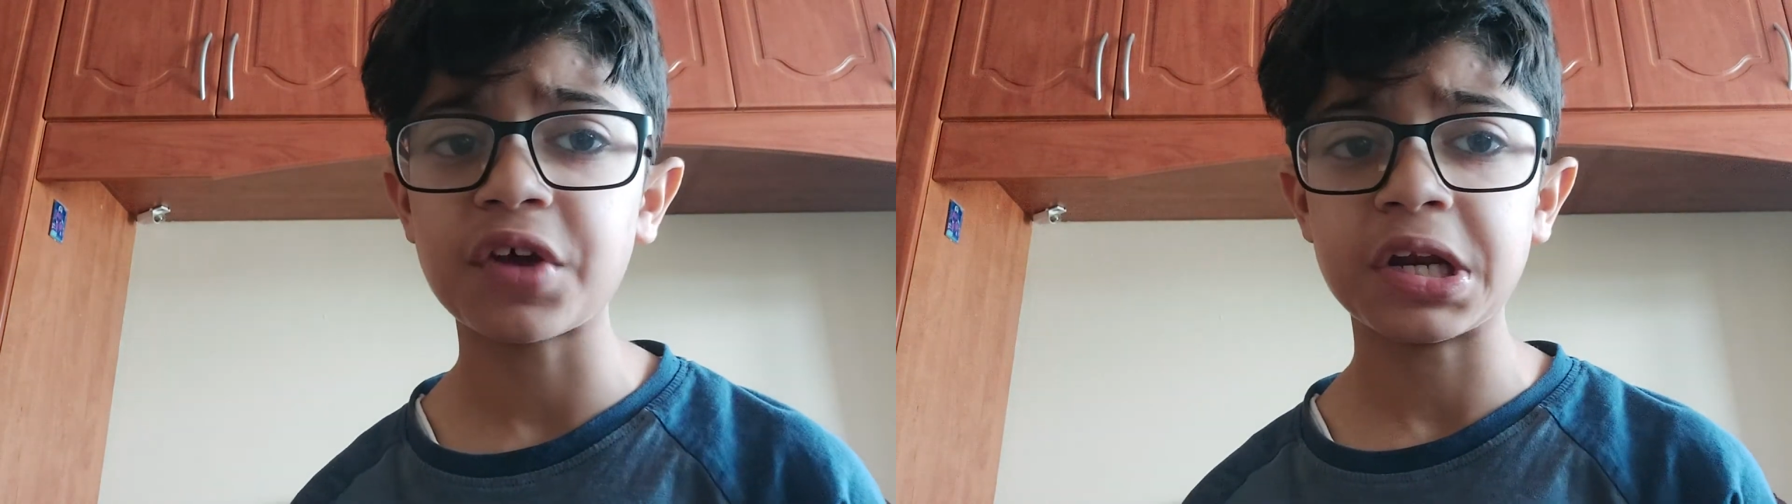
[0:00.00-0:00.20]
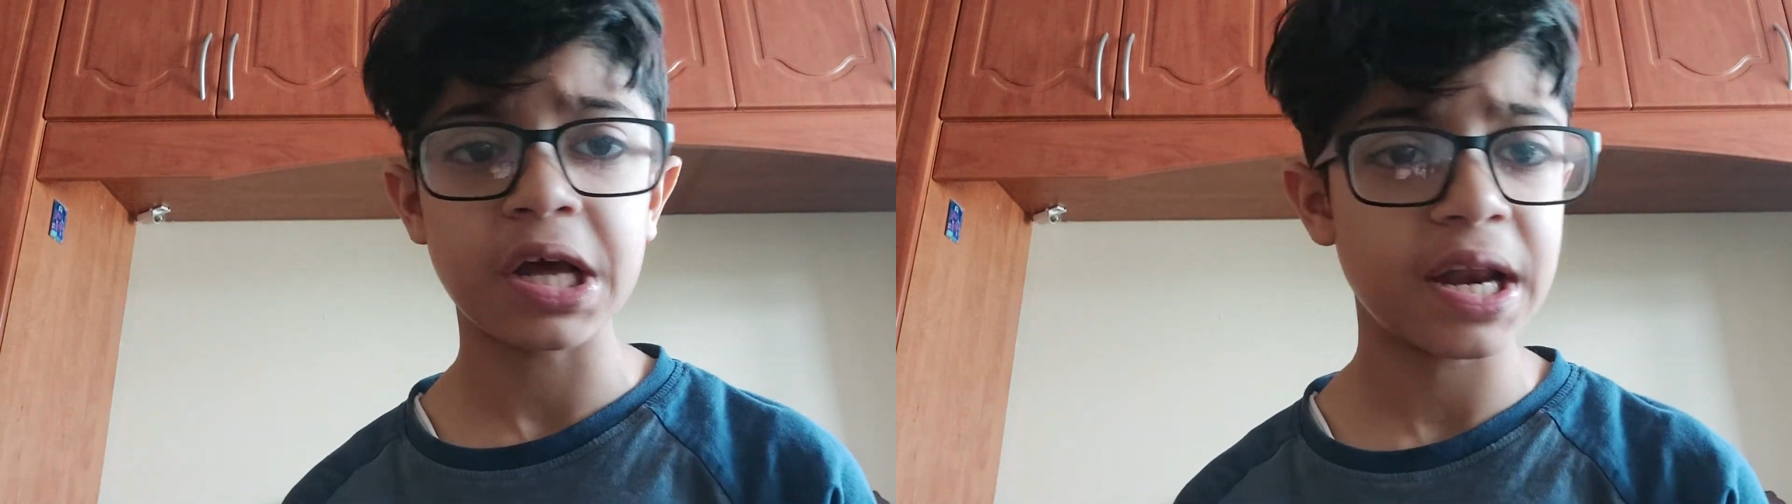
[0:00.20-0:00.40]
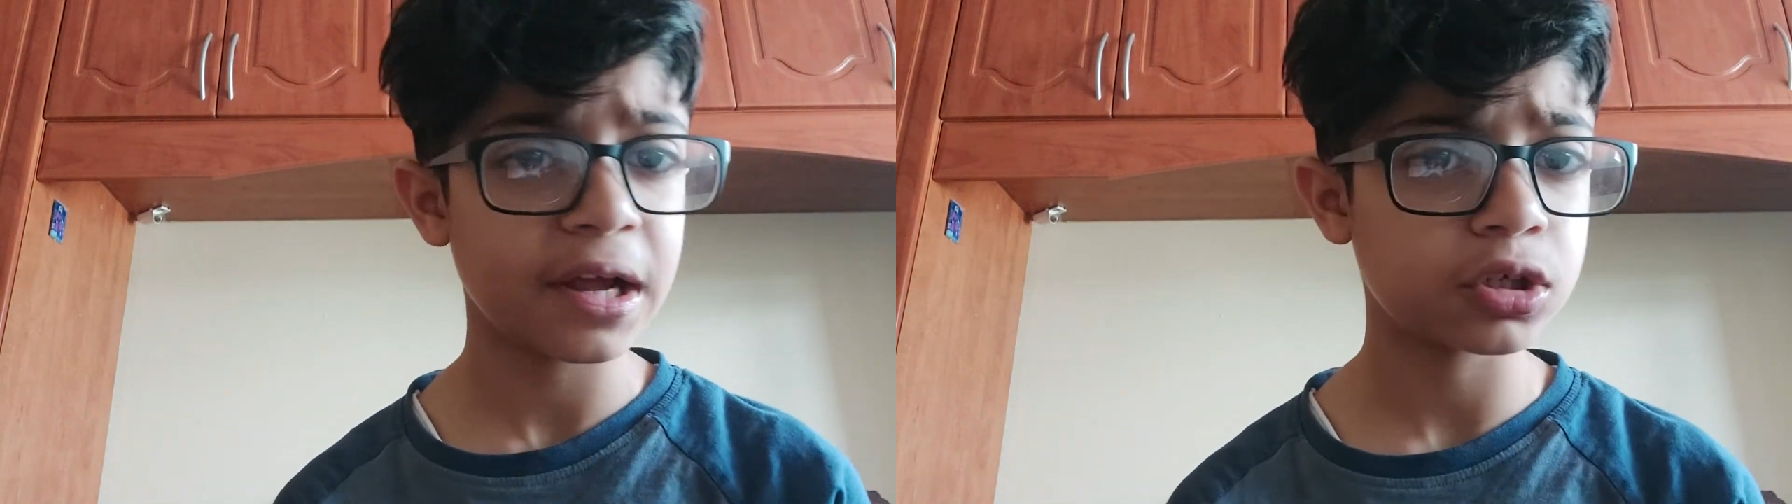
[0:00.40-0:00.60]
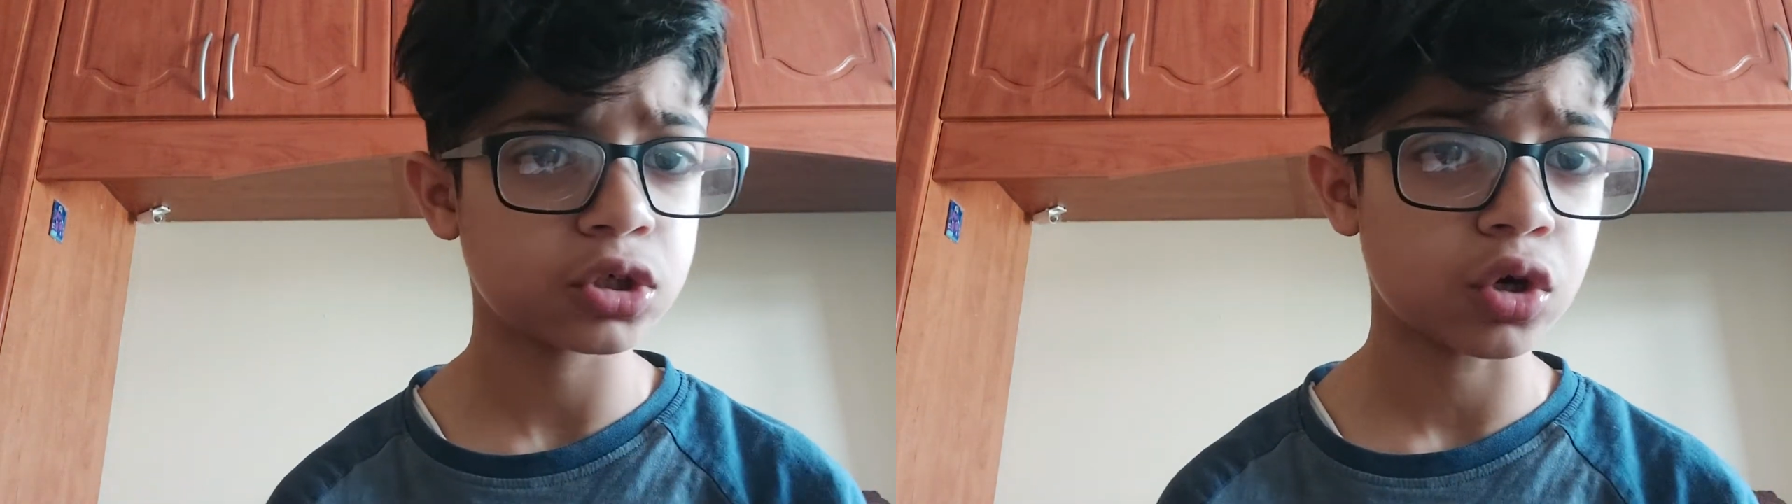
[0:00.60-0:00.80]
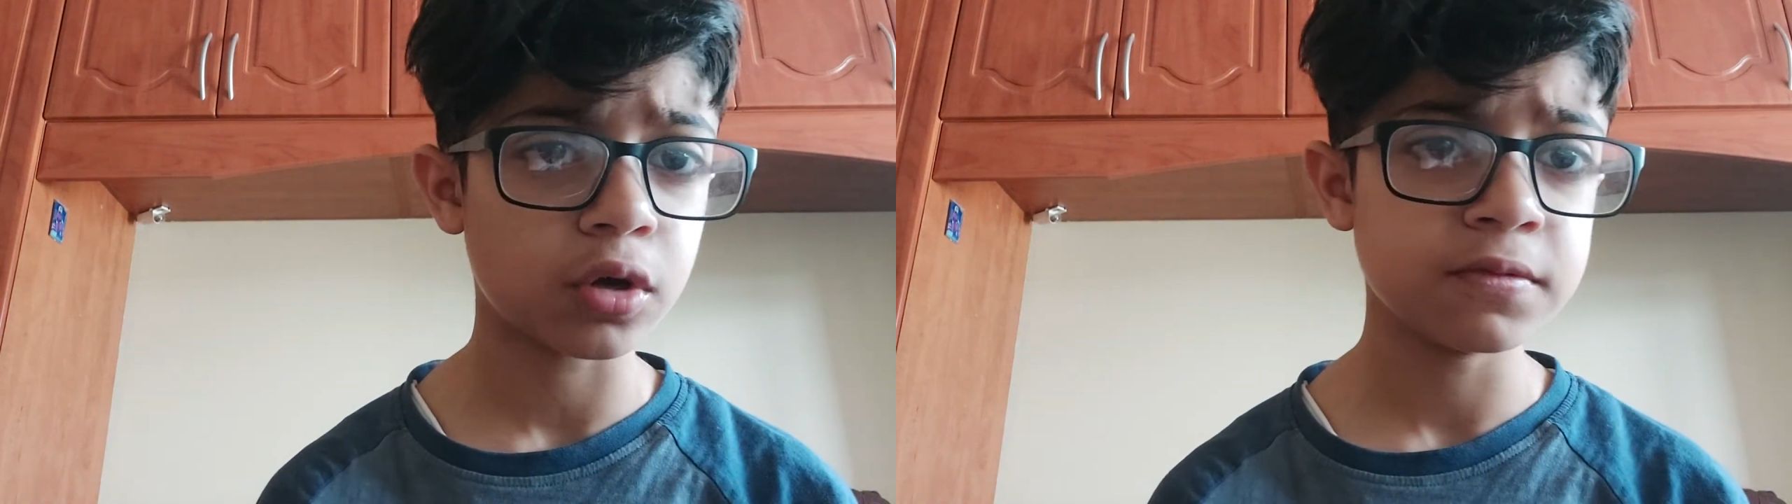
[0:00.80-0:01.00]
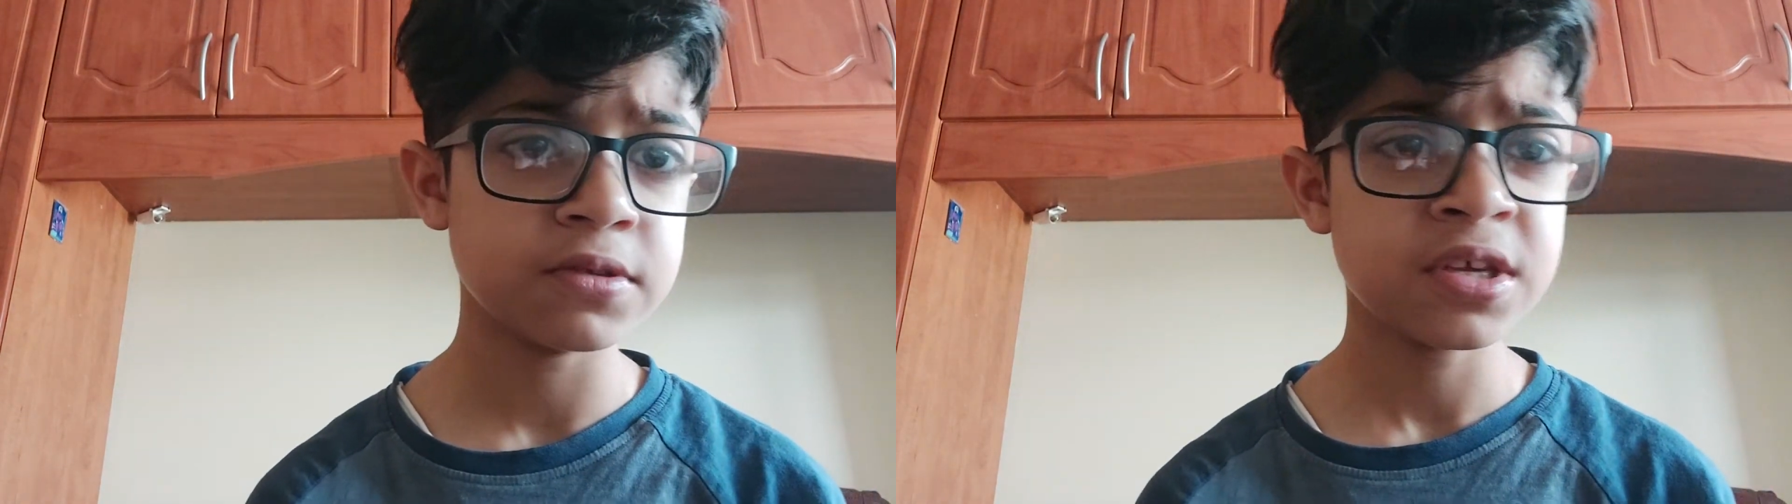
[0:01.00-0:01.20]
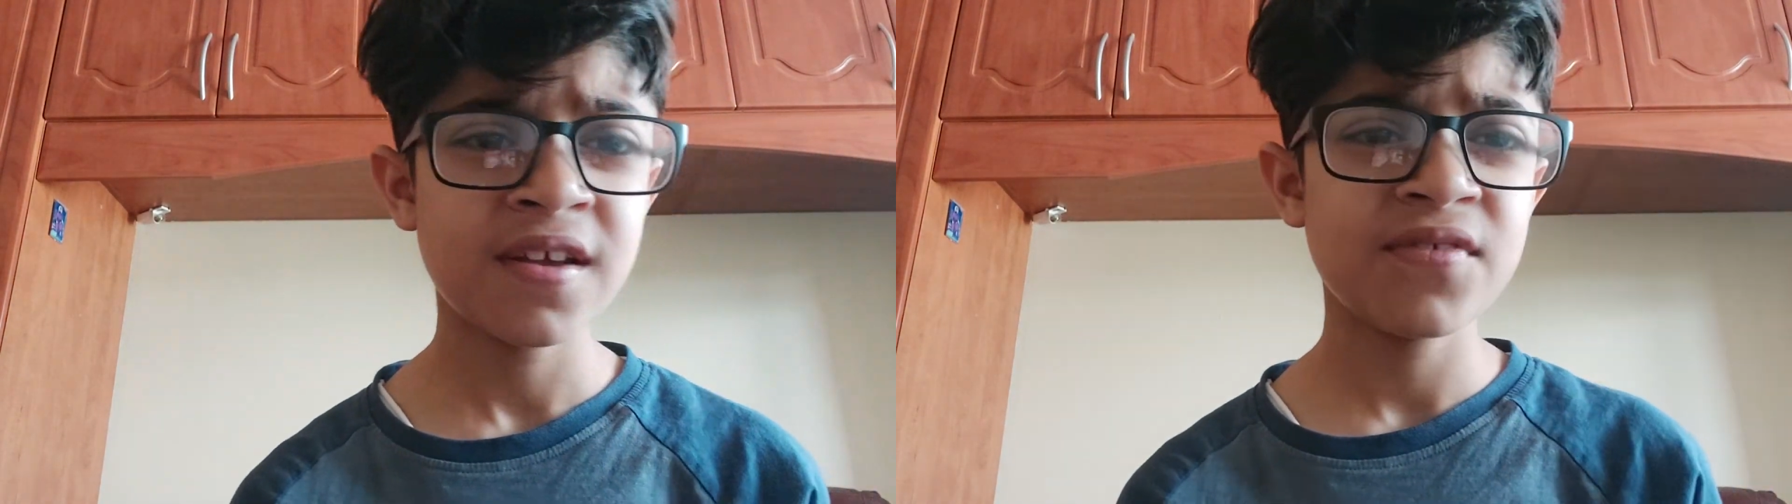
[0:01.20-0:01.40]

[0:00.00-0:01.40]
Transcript: and electrons